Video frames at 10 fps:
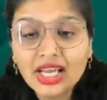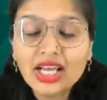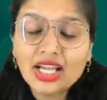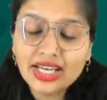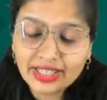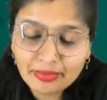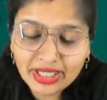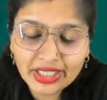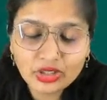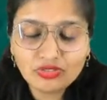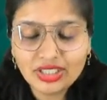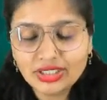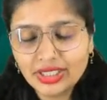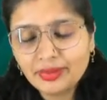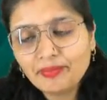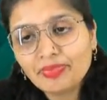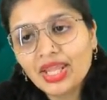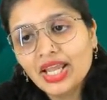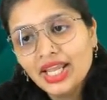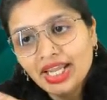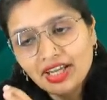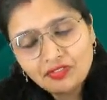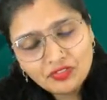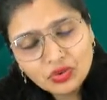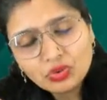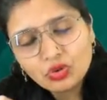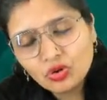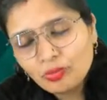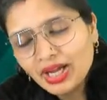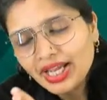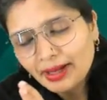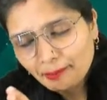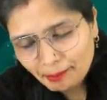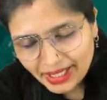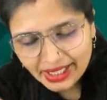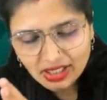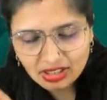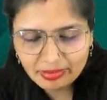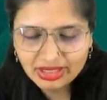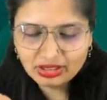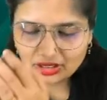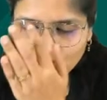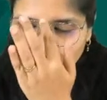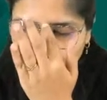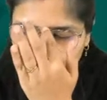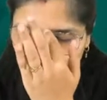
Let me tell you one thing. If you go by empirical method, so